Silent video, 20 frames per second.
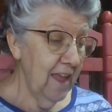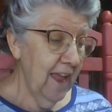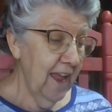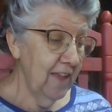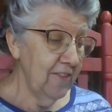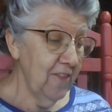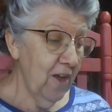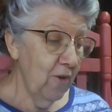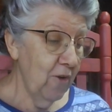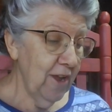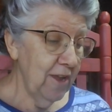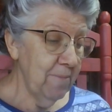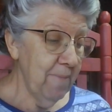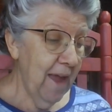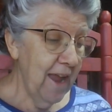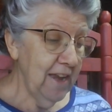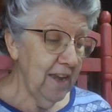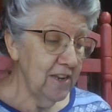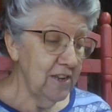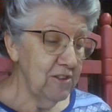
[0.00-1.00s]
and though he
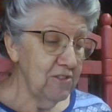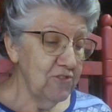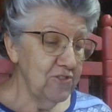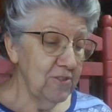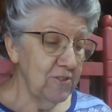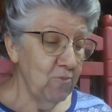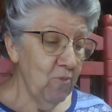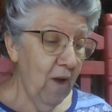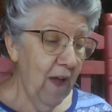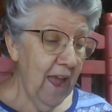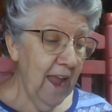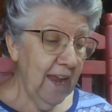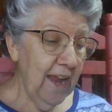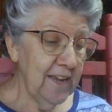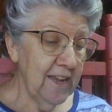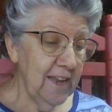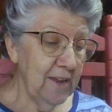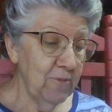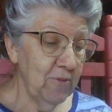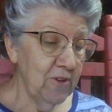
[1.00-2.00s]
may lose some
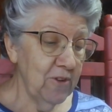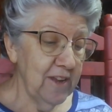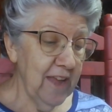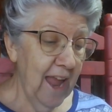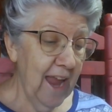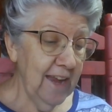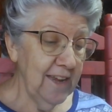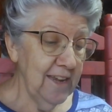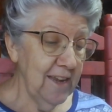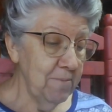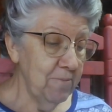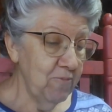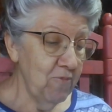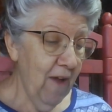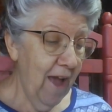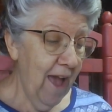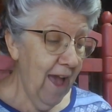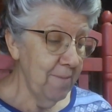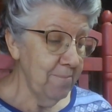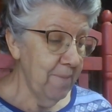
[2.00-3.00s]
weight, he will gain it
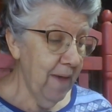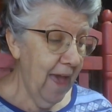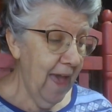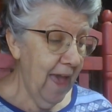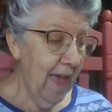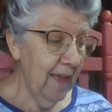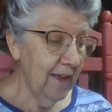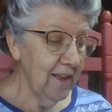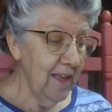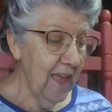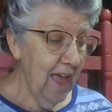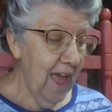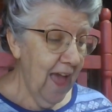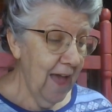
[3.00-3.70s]
right back.